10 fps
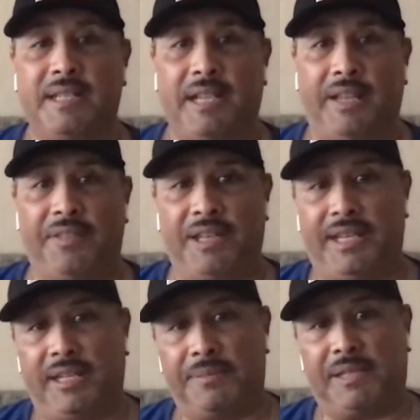And then
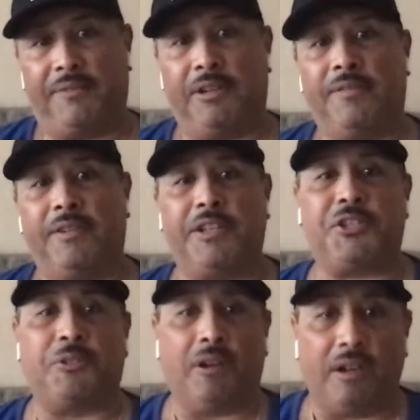he comes out very, very
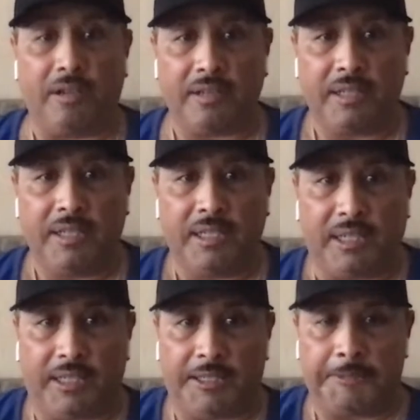strong
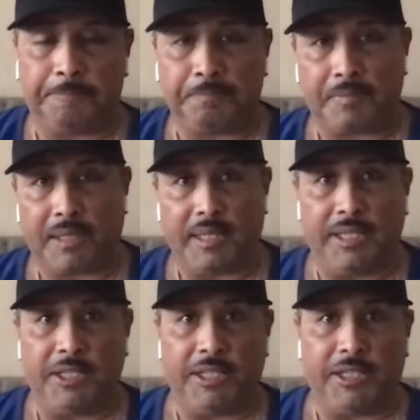
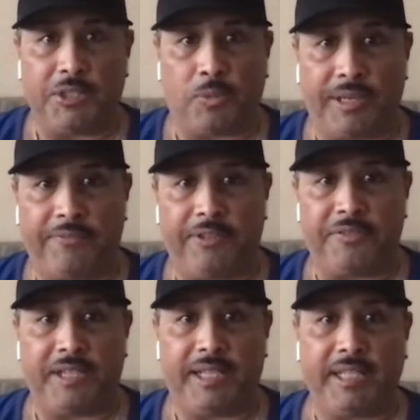in
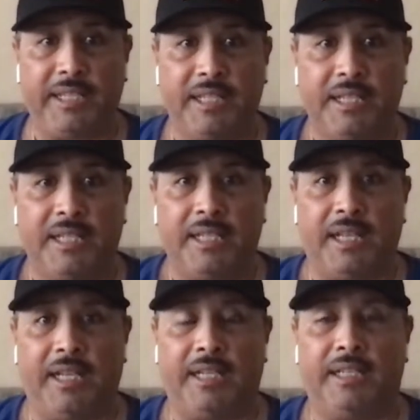2015
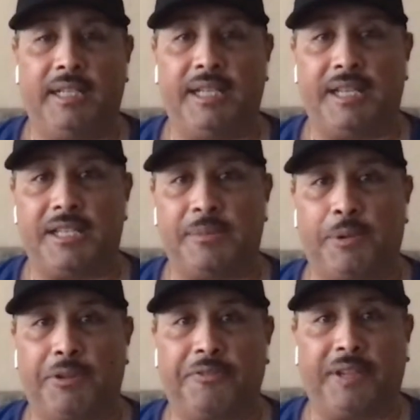as a
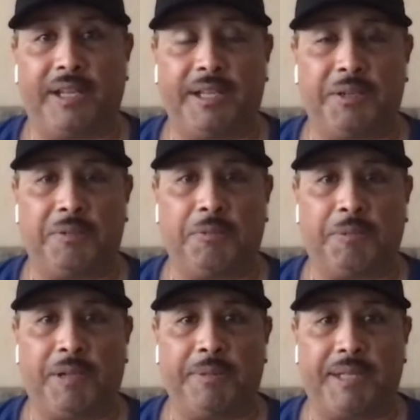bona fide
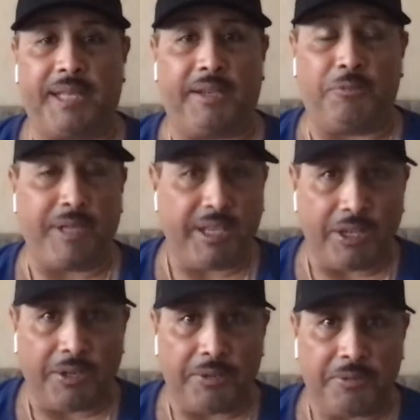Republican. And we
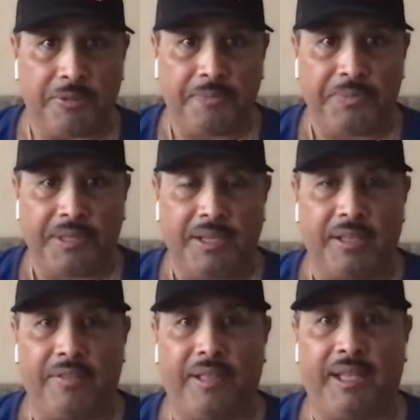know
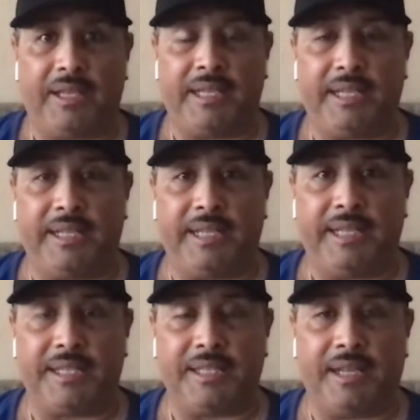that
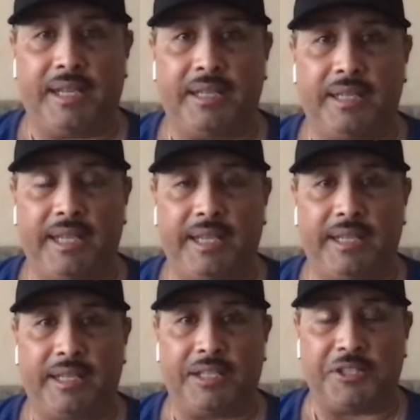he is not
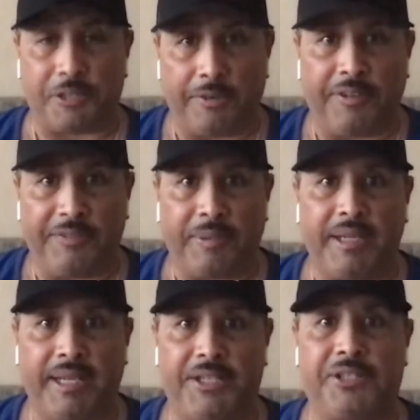a conservative by
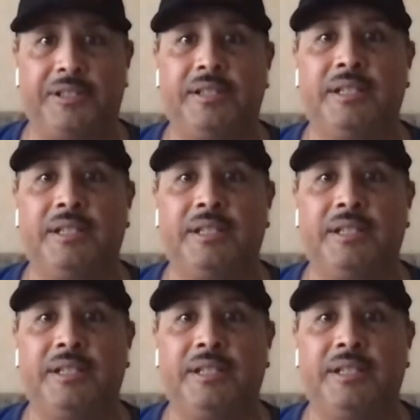nature.